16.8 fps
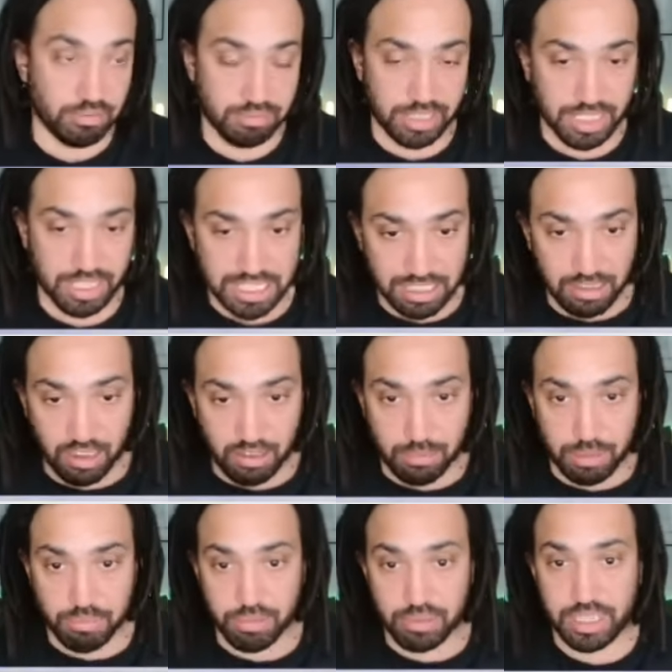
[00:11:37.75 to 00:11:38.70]
That's how I
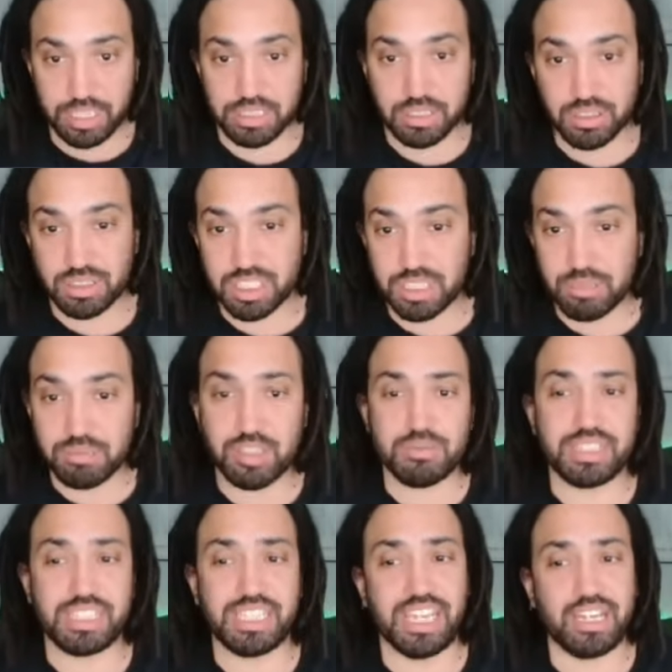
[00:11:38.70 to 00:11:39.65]
remember it, because
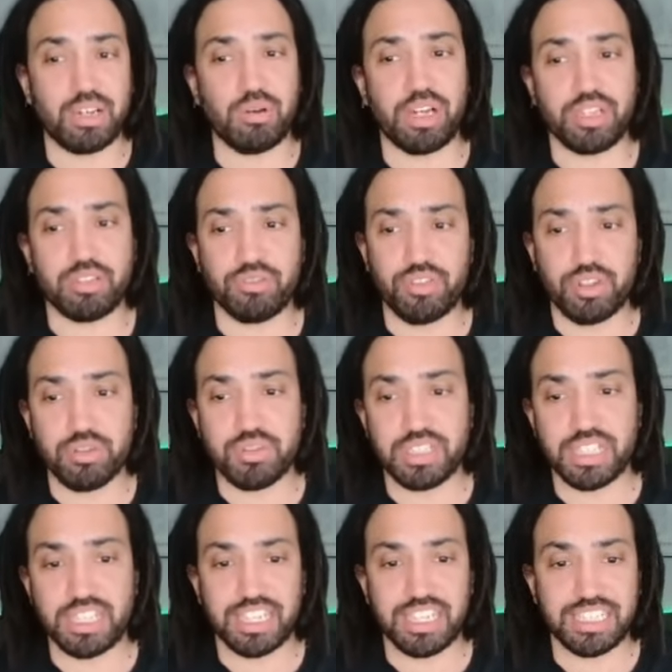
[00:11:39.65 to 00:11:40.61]
sometimes it can get quite
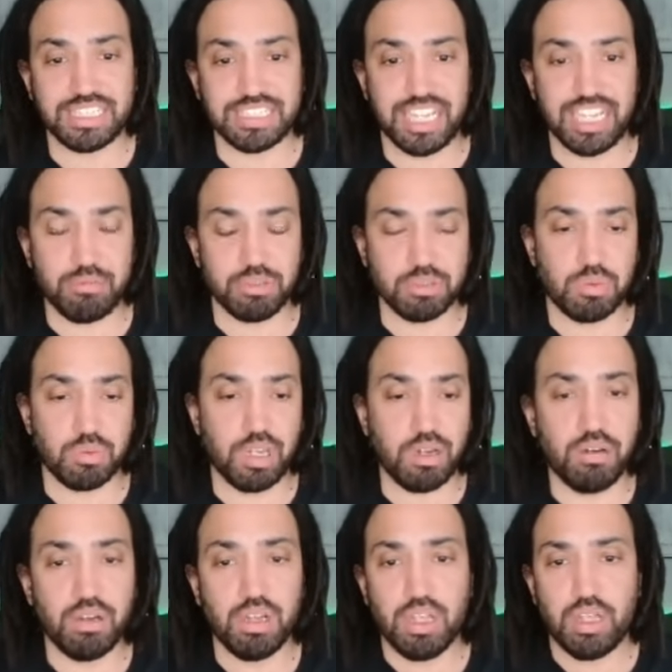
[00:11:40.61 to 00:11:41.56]
confusing in an exam as
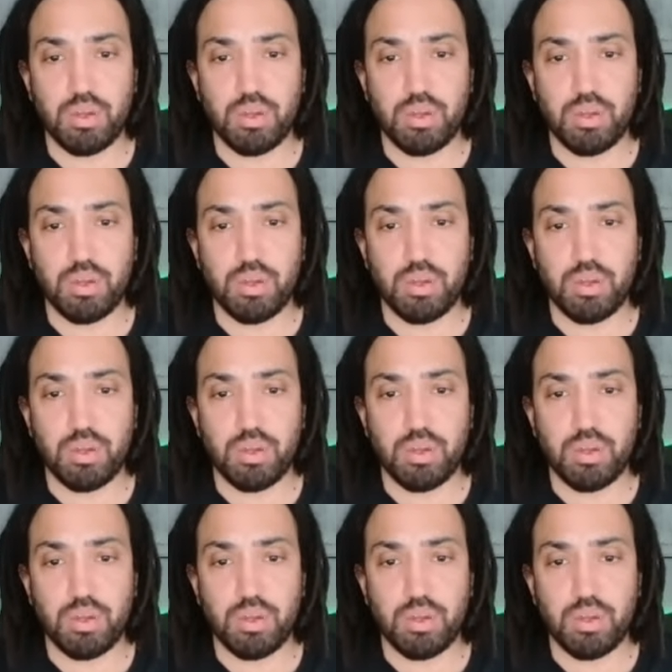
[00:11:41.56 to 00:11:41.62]
well